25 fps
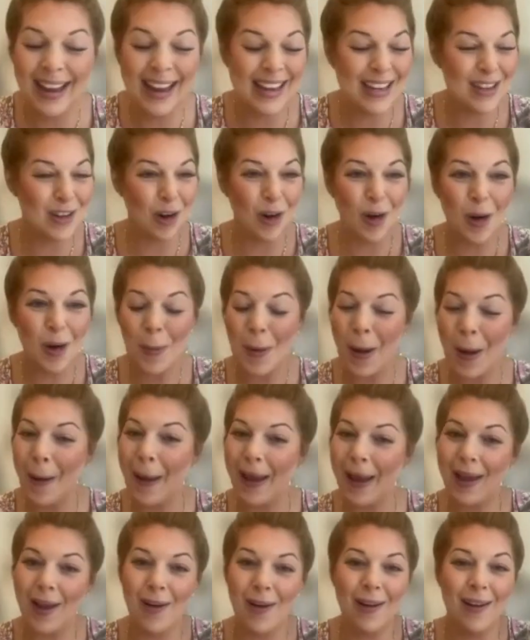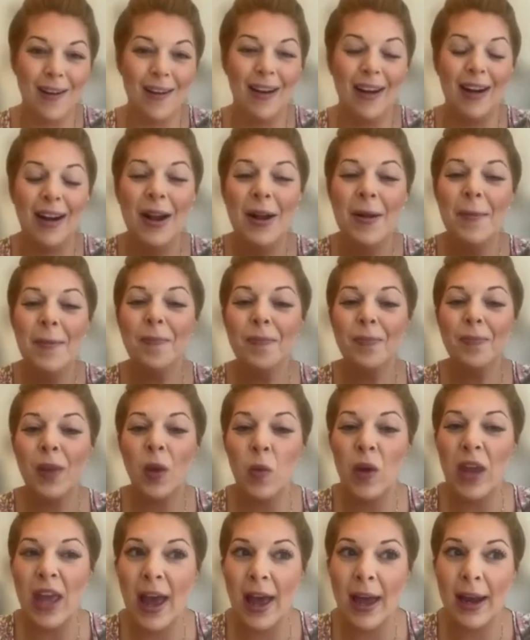Don't go buy a car.
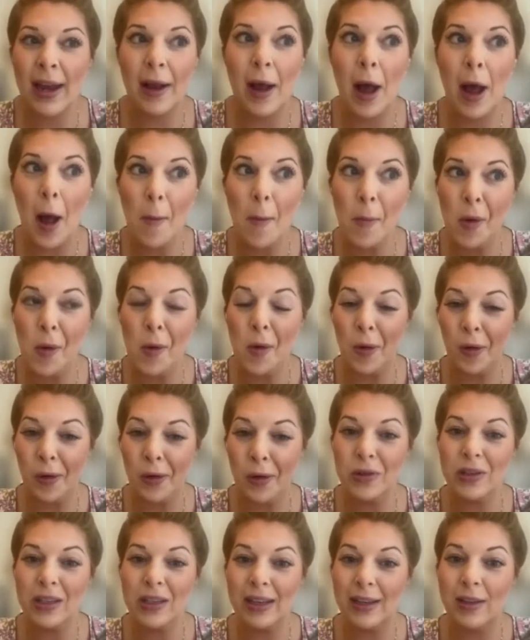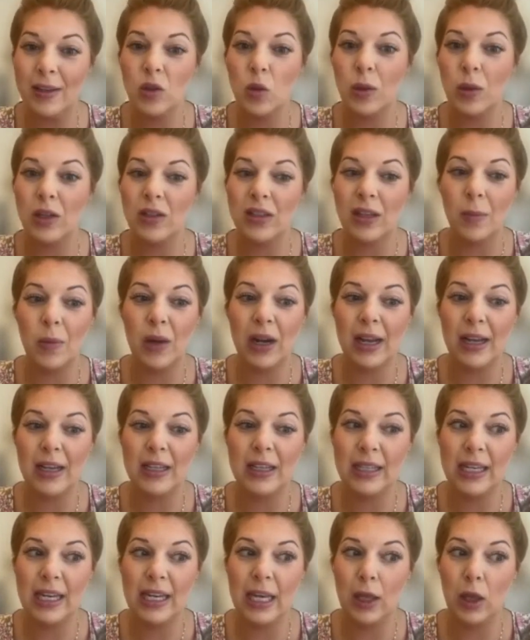We had a couple closings where someone has
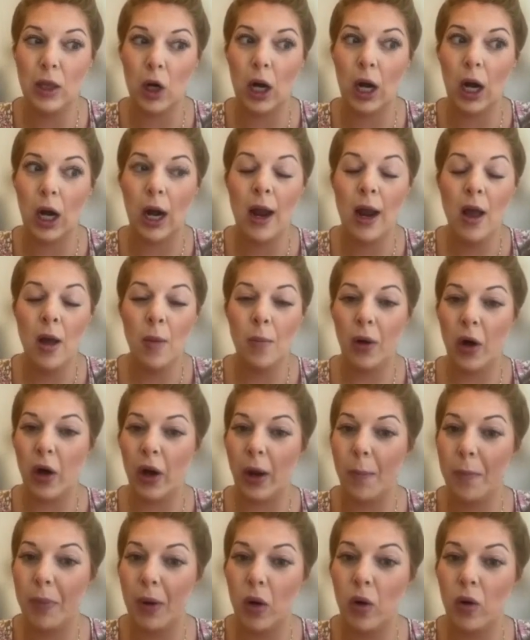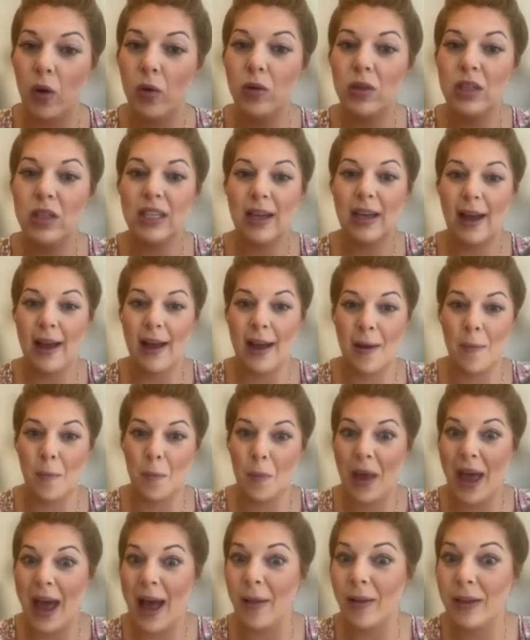either bought a boat,
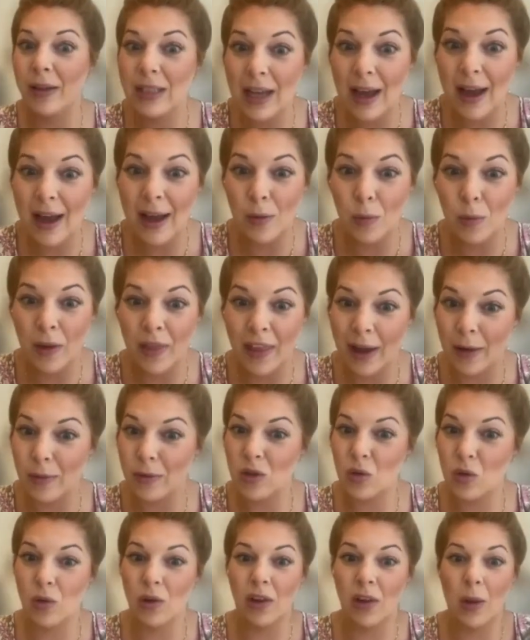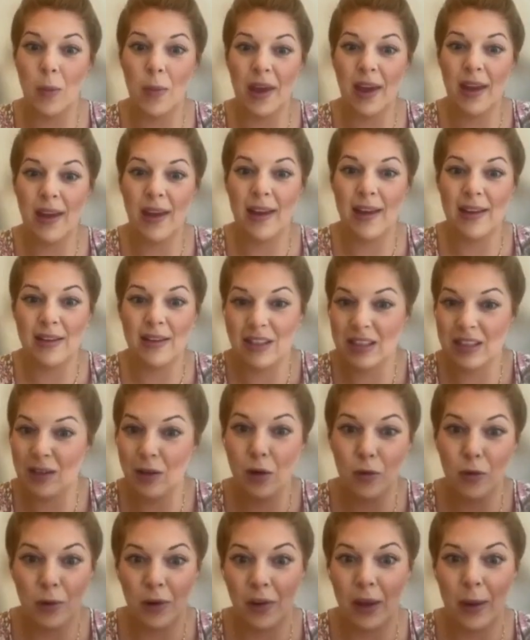Peloton when that was really big and still
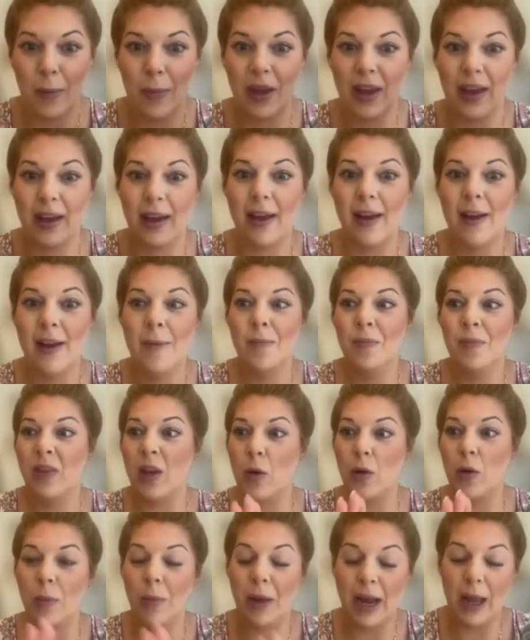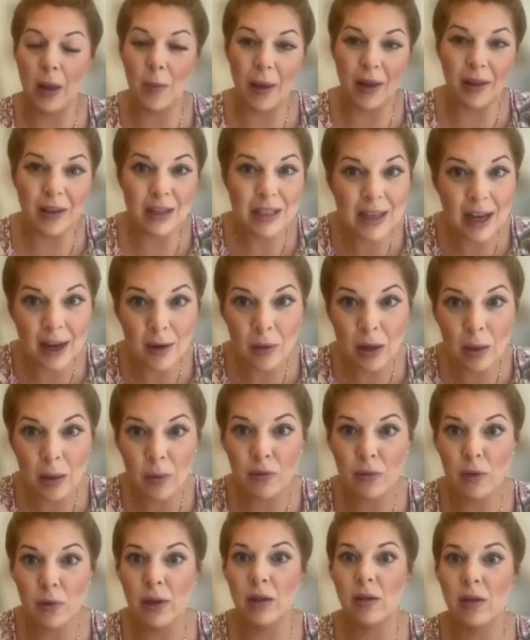really big. They would buy a Peloton right
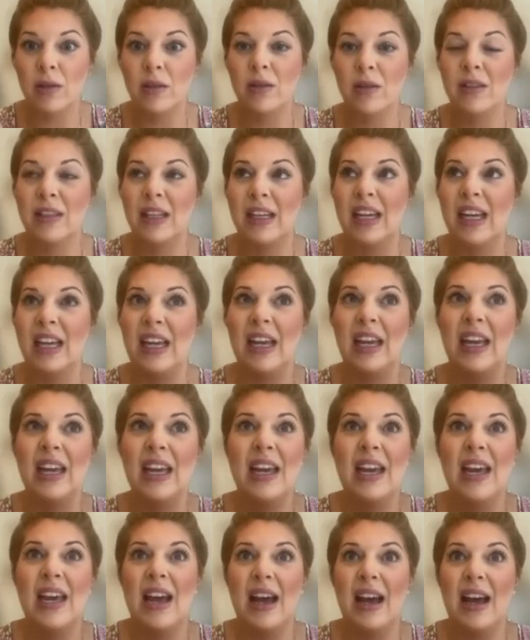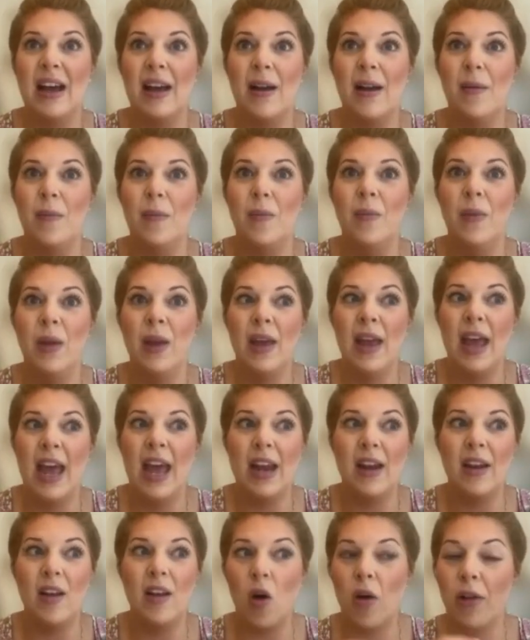before closing.
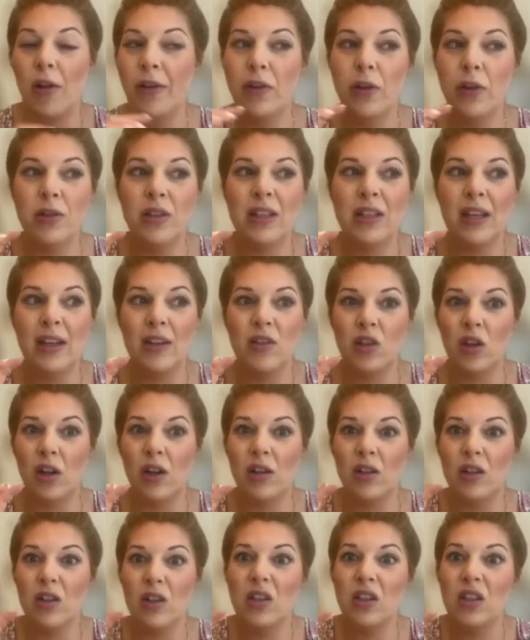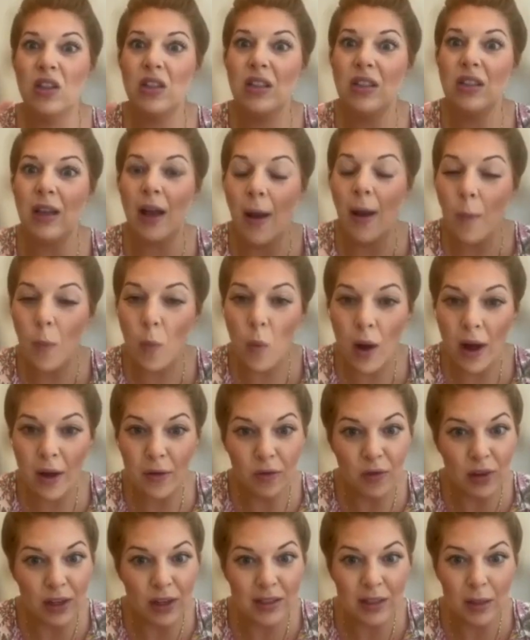And all of those things are somewhat
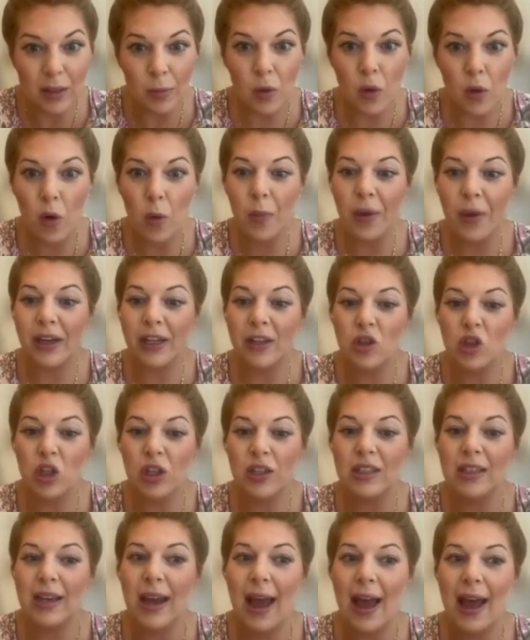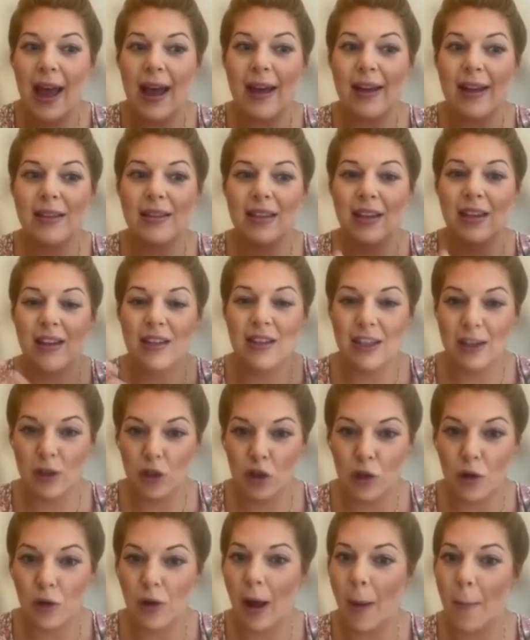fixable, but it just adds
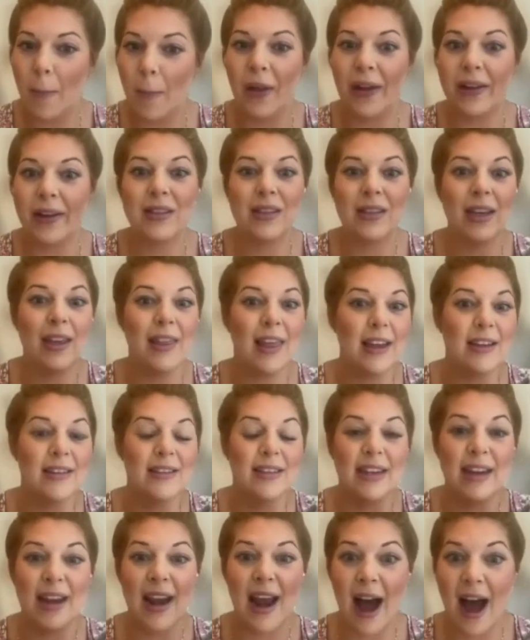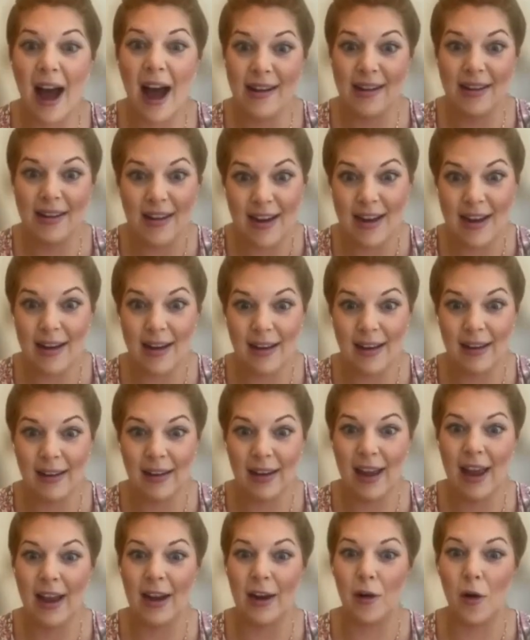additional complexity that is not needed
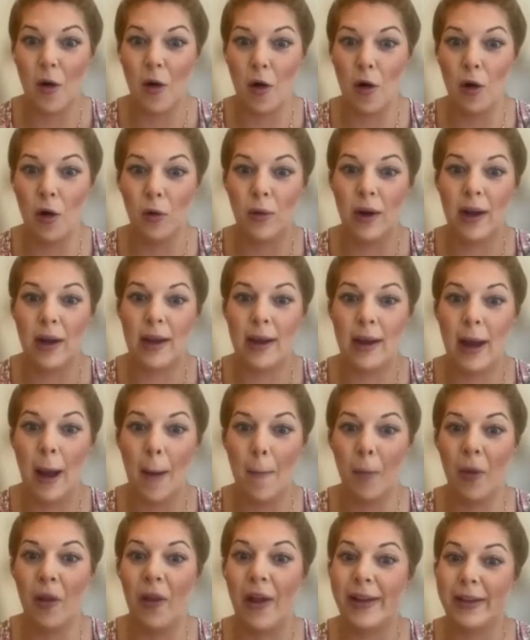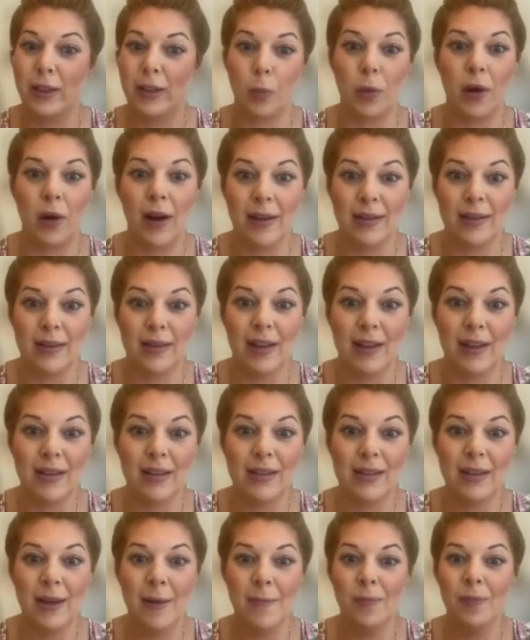in an already complex process.
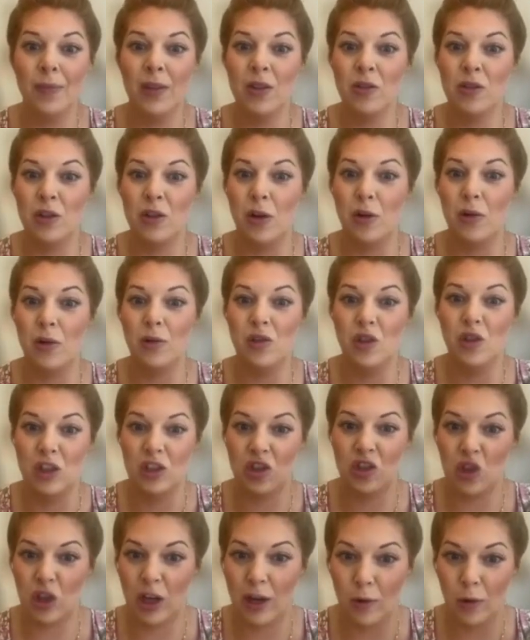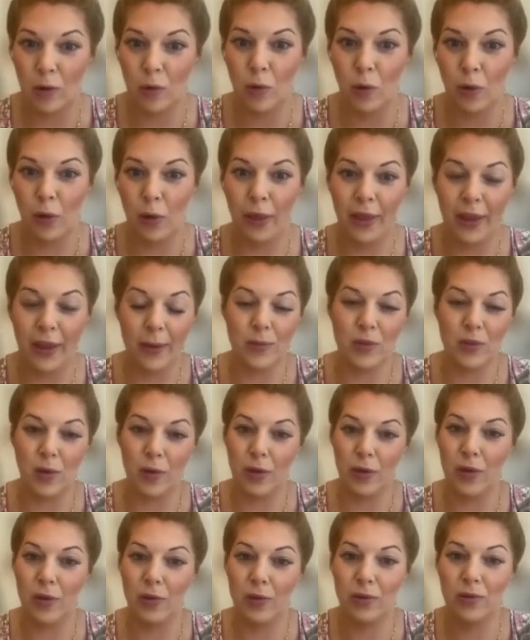So just general rule of thumbs on
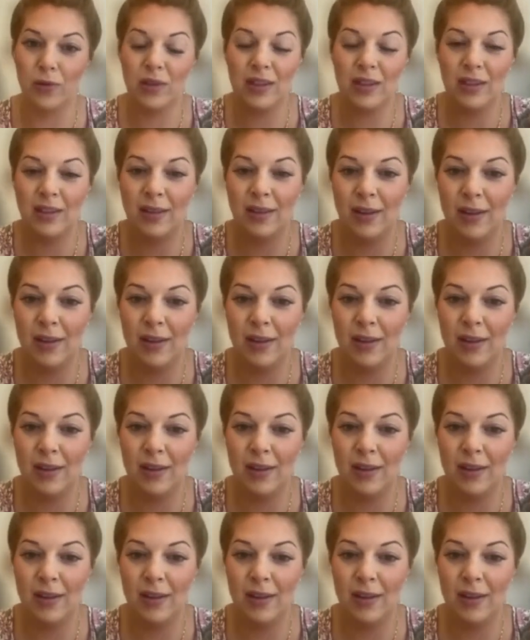those.